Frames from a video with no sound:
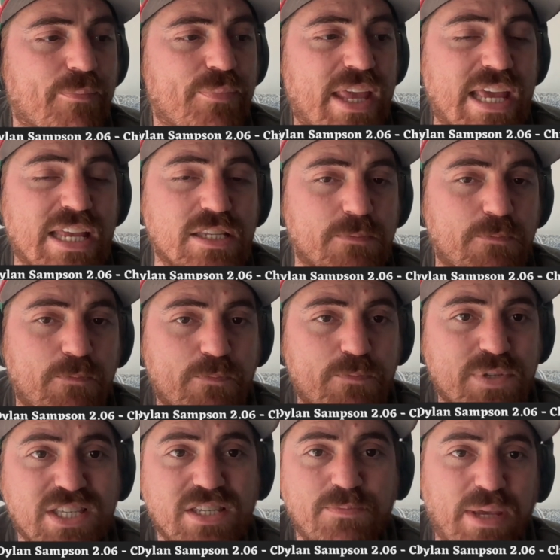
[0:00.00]
His
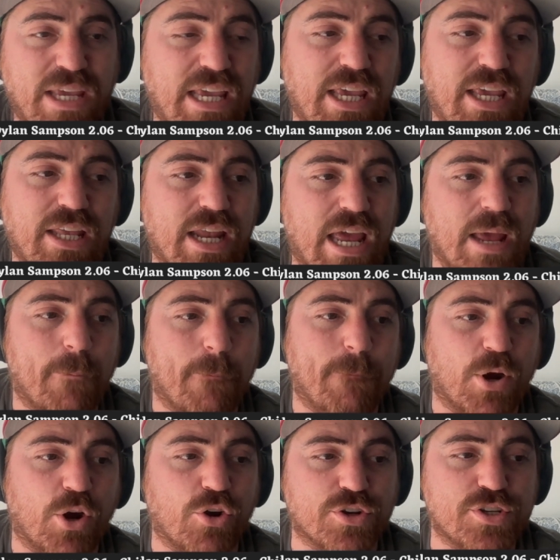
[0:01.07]
speed and
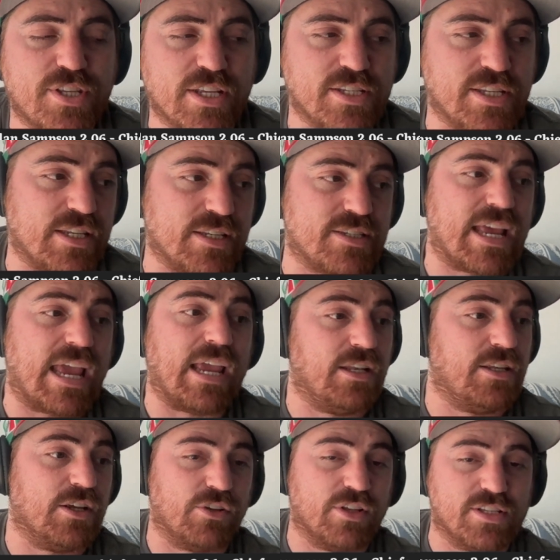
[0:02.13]
burst is
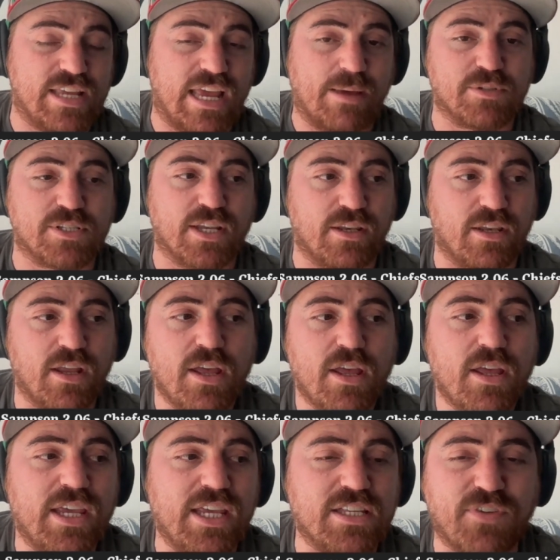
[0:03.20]
insane, Dylan Sampson.
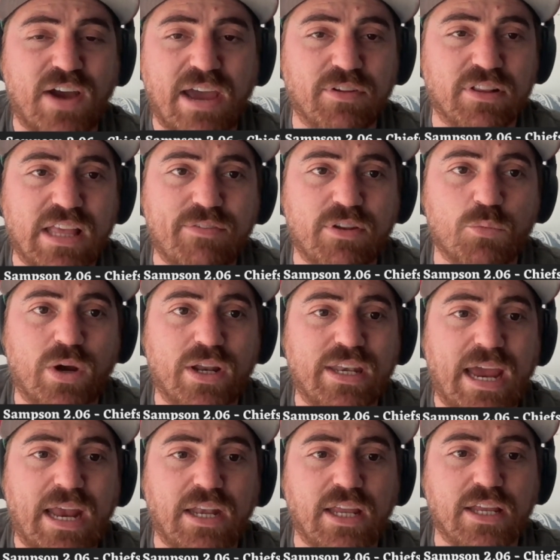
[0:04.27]
He's 5'11",
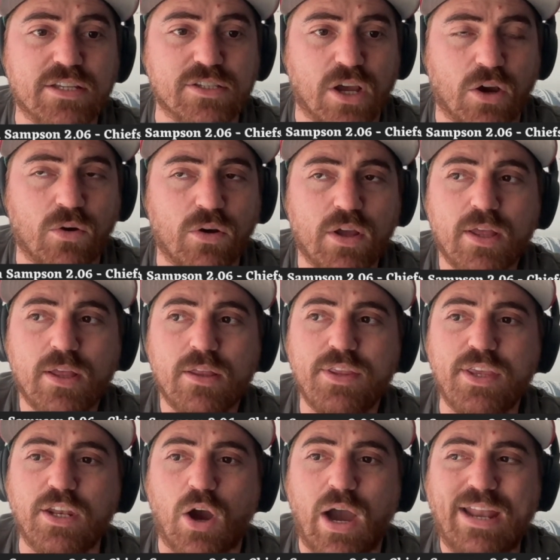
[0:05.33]
190. So,
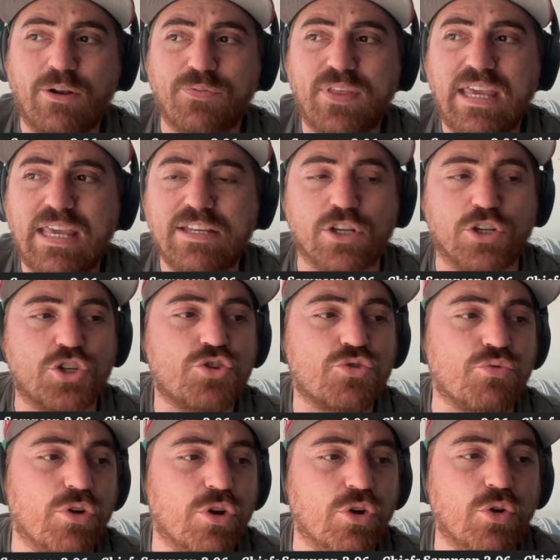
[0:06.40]
I don't think he's a
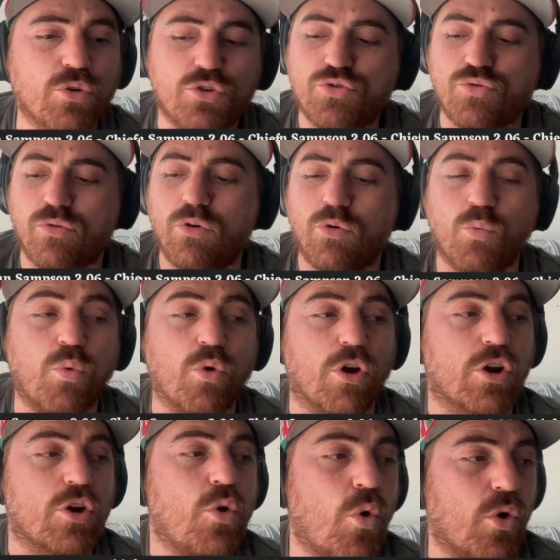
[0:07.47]
true
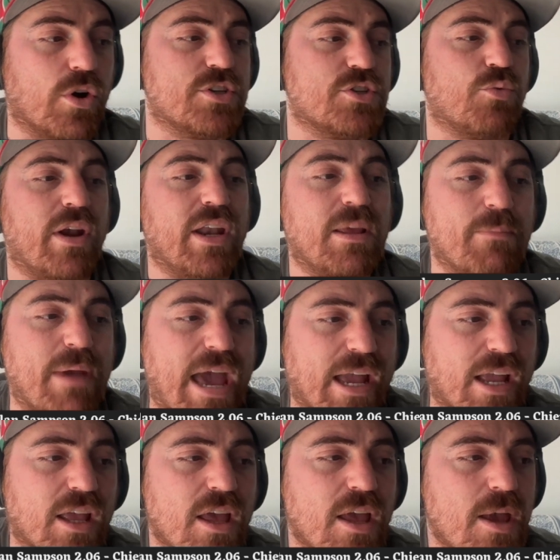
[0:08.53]
workhorse running
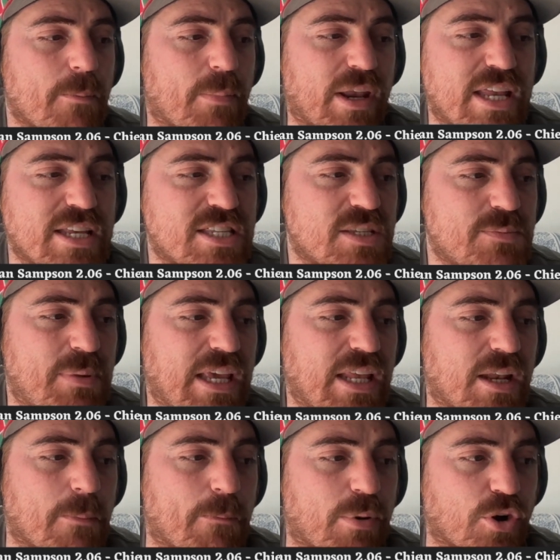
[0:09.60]
back, but his speed
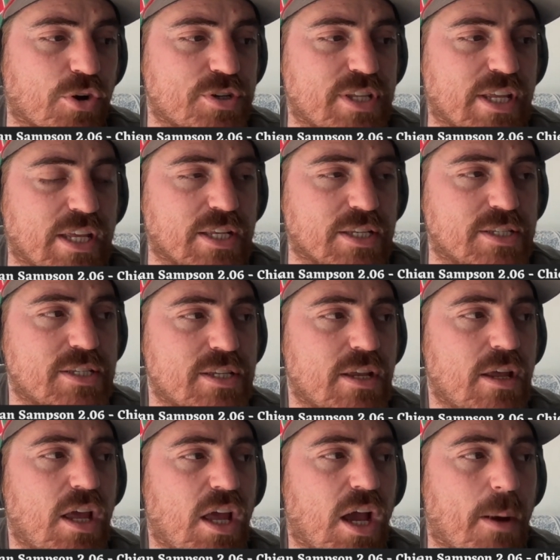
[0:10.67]
and burst is
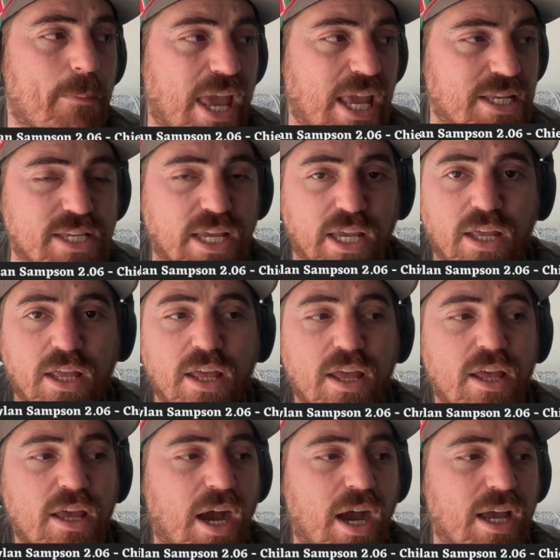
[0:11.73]
amazing.
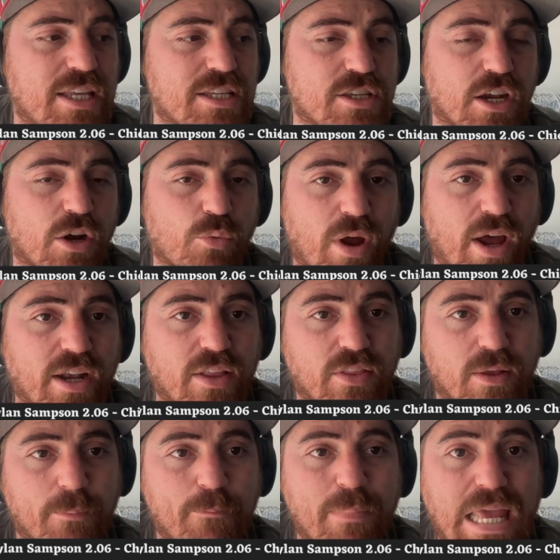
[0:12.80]
He's going to run in
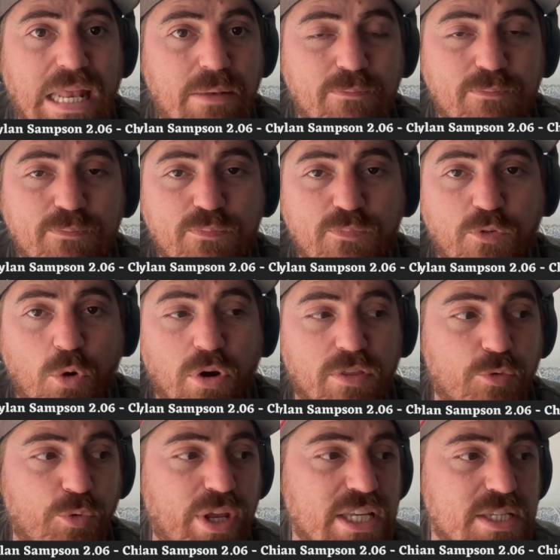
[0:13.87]
the mid
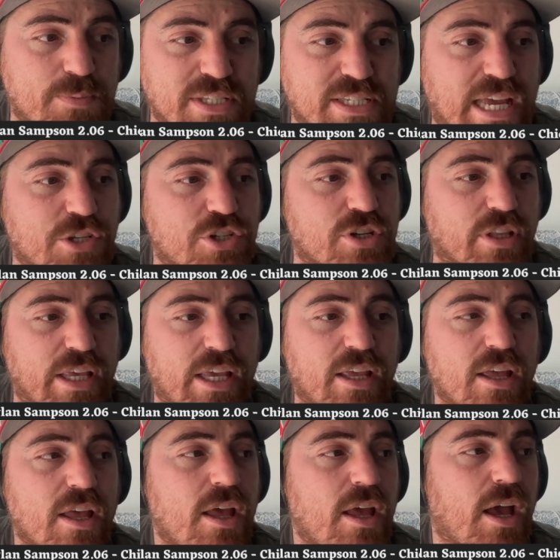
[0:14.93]
4.3s potentially.
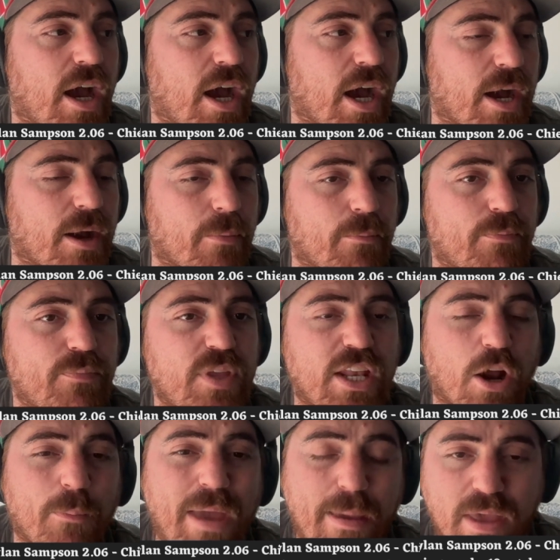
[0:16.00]

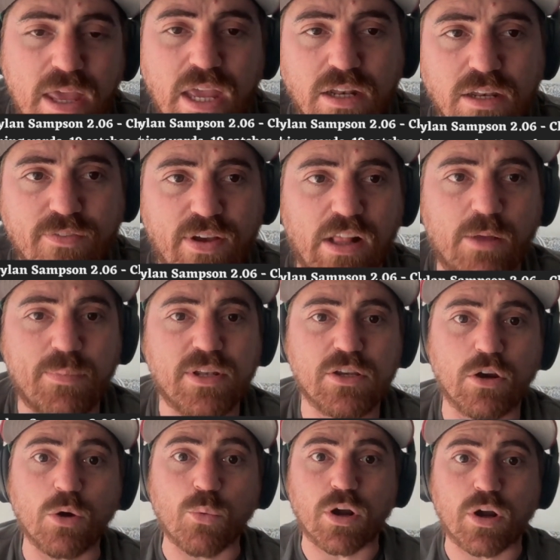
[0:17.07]
Maybe he can develop
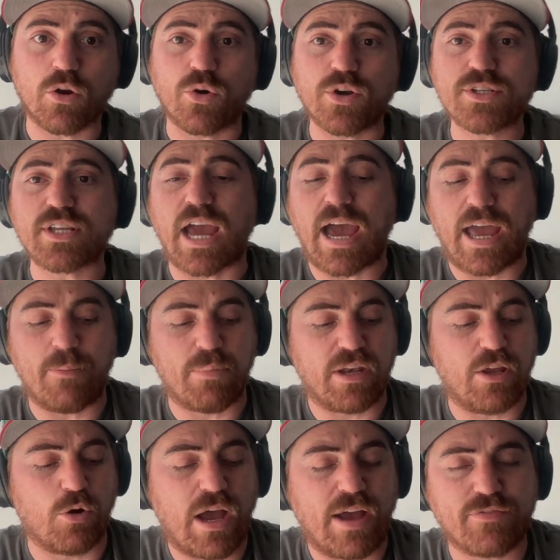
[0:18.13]
into a workhorse guy, but
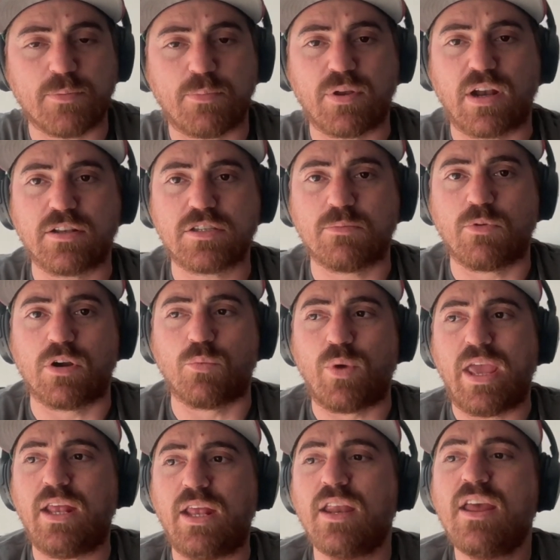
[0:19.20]
he'll have to put on some more
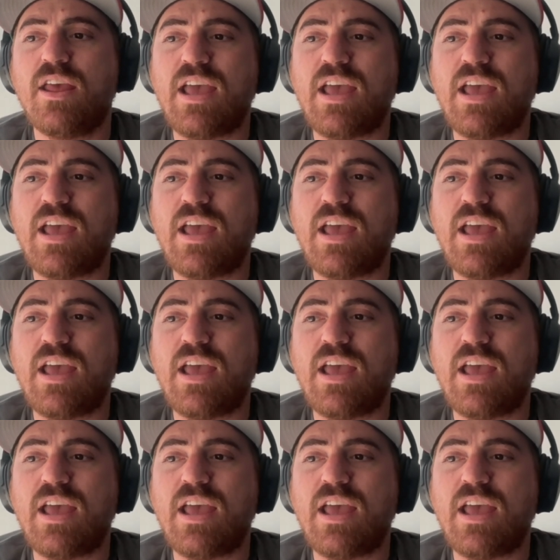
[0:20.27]
weight.